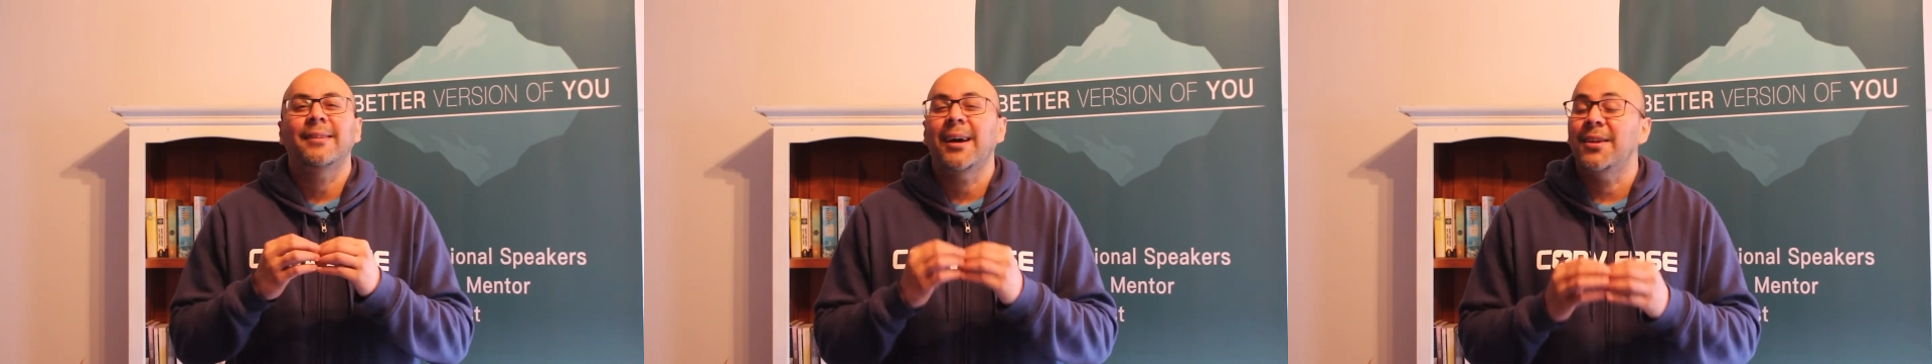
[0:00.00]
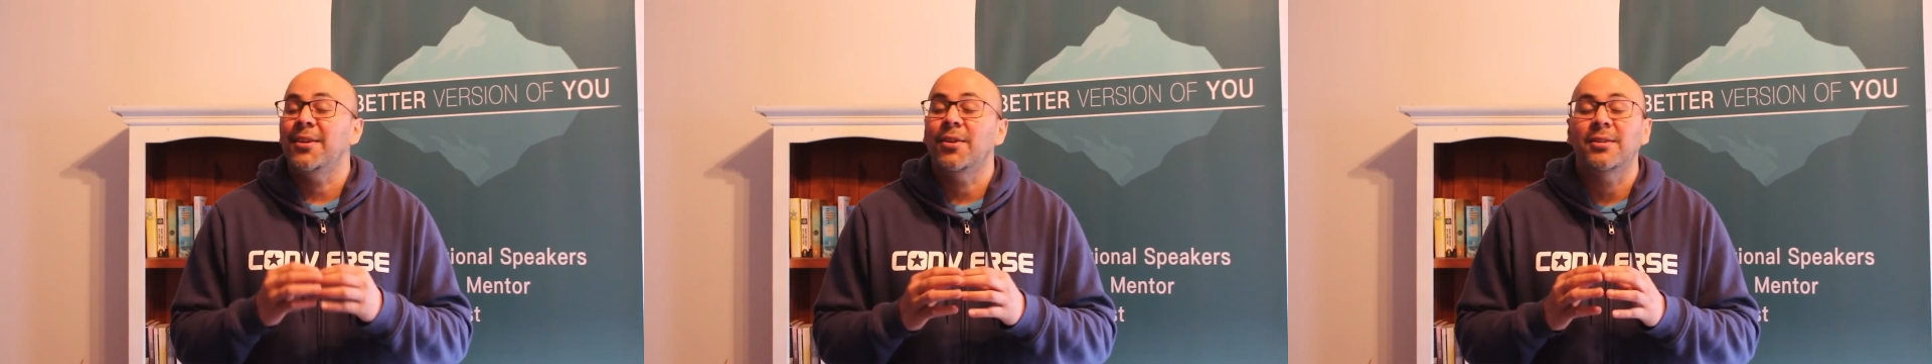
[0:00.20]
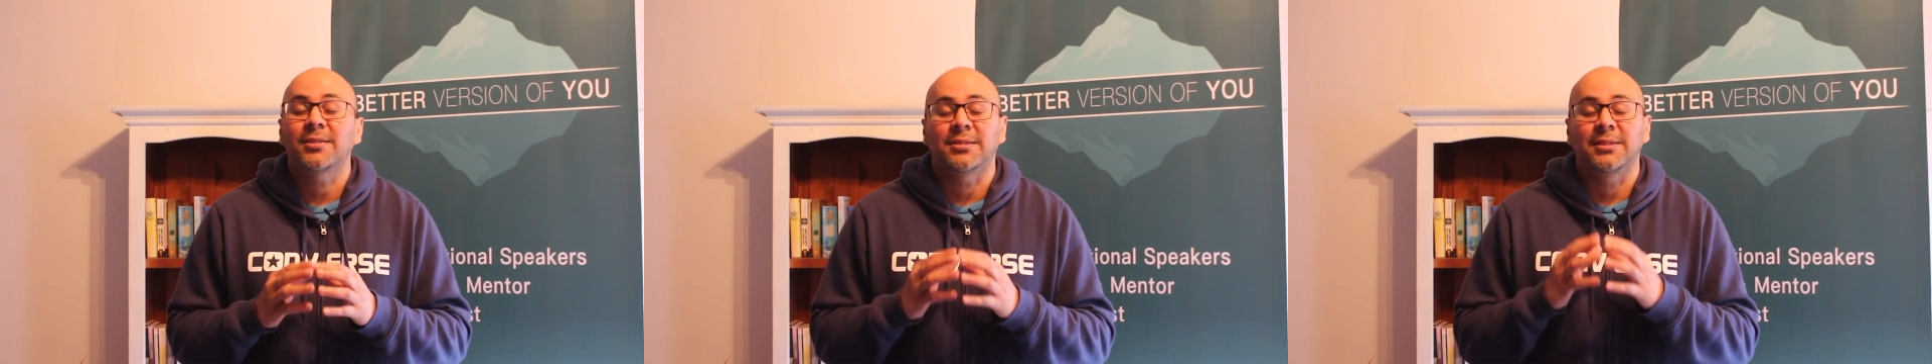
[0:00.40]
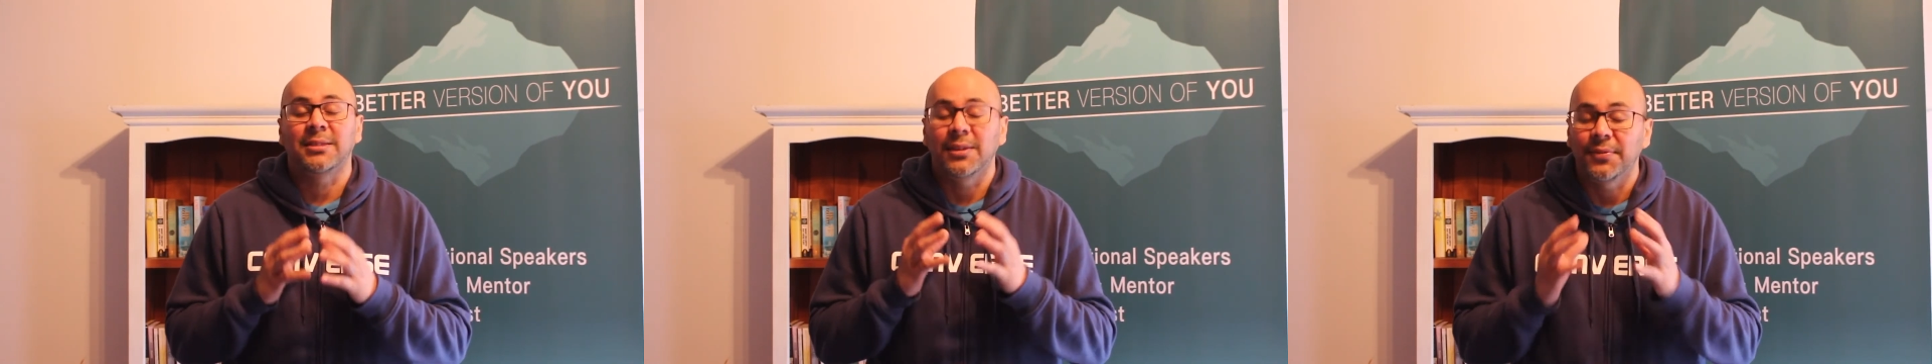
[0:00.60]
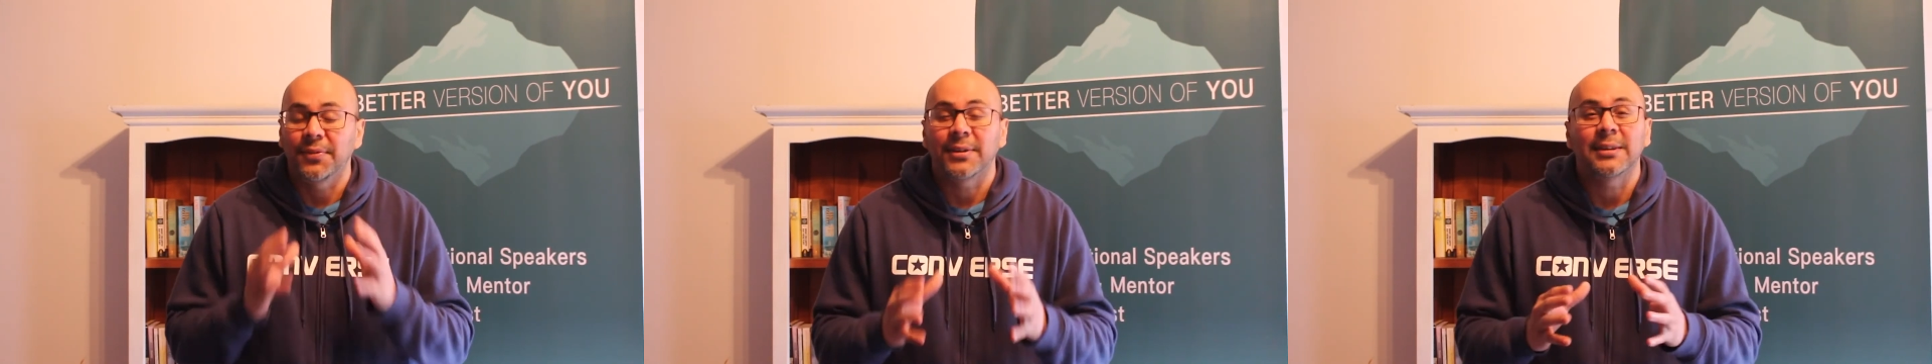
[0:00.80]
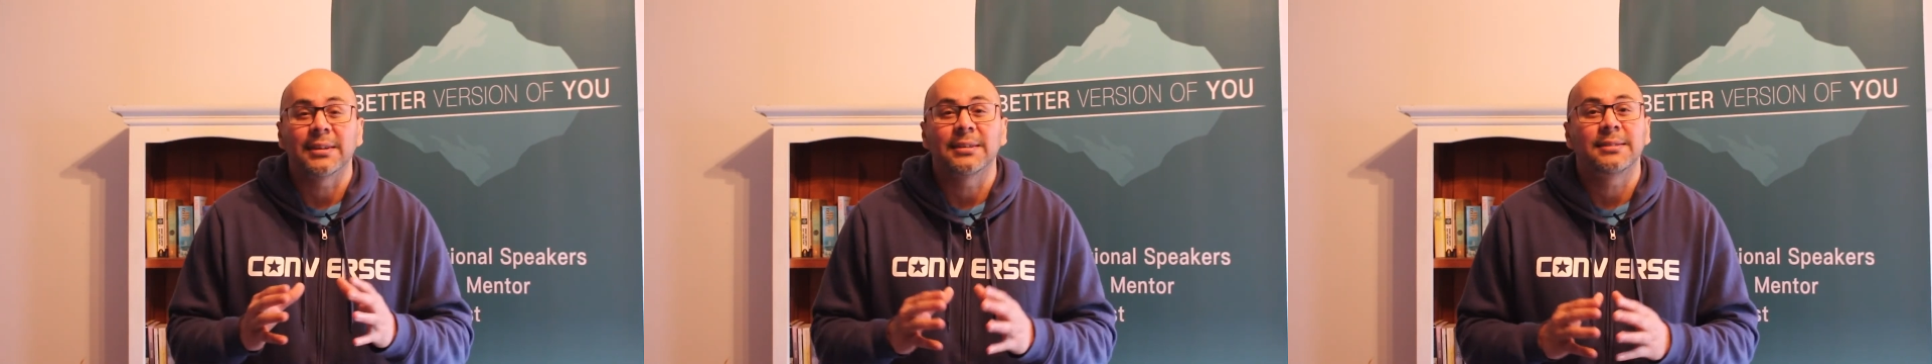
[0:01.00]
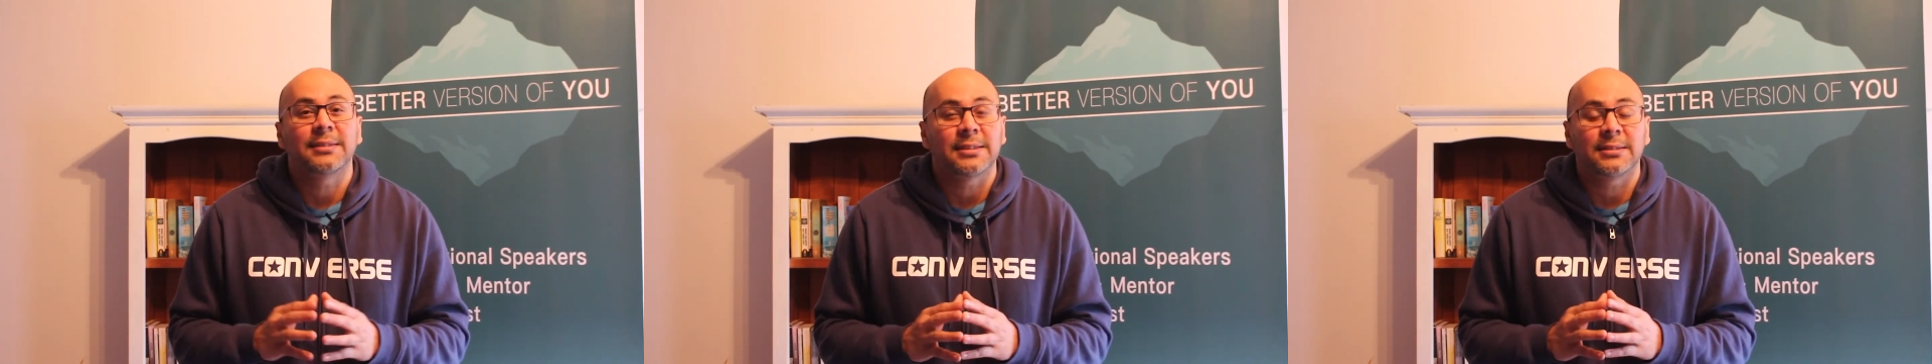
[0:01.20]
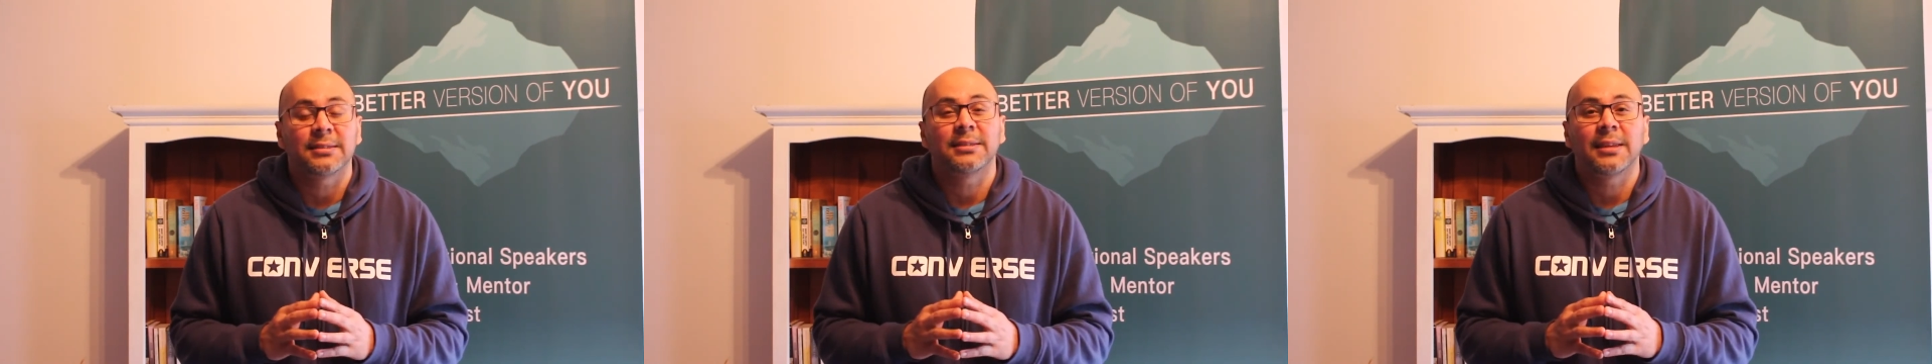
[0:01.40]
I know it's difficult
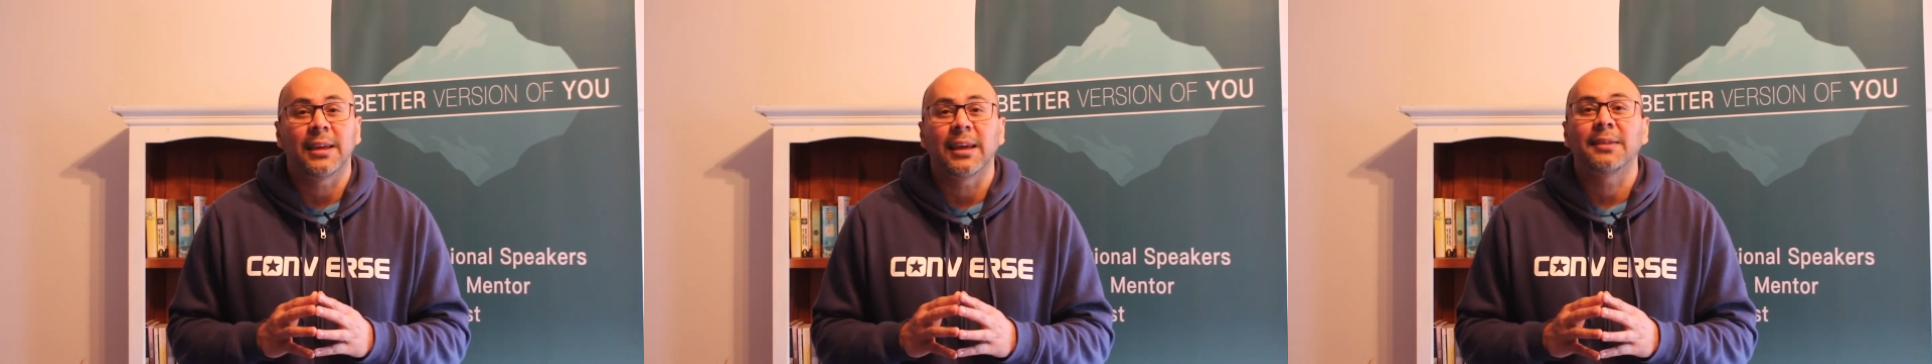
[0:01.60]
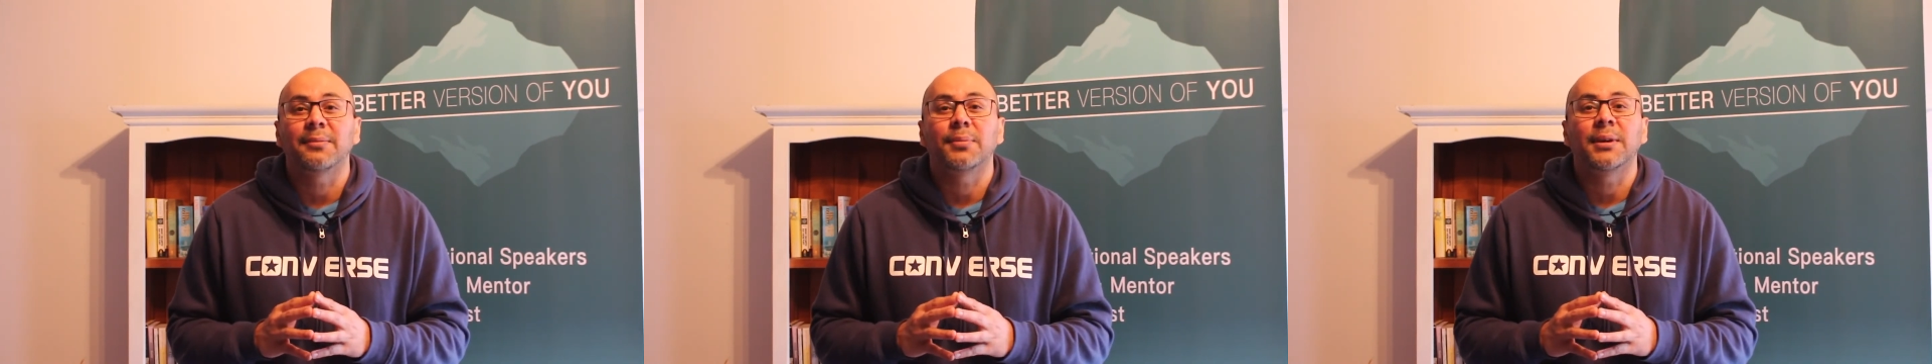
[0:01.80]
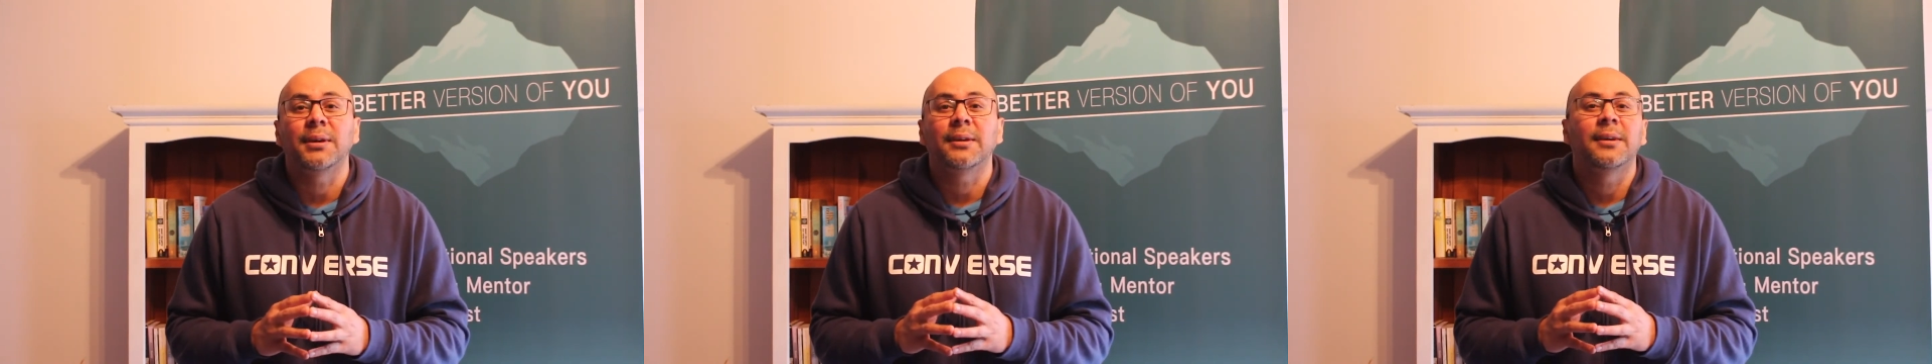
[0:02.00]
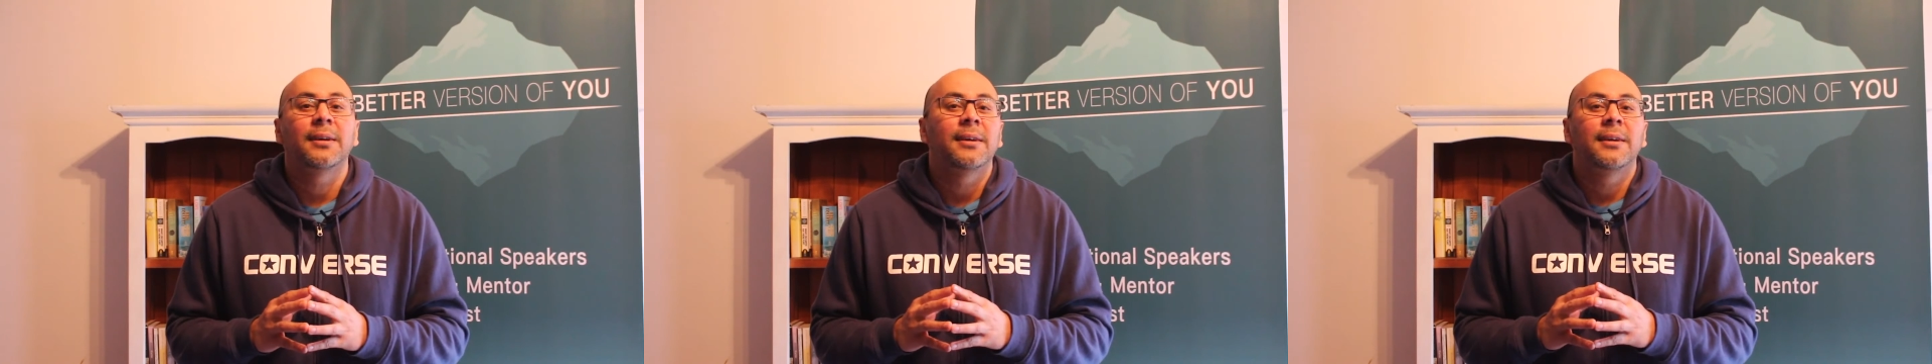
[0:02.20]
as it can be.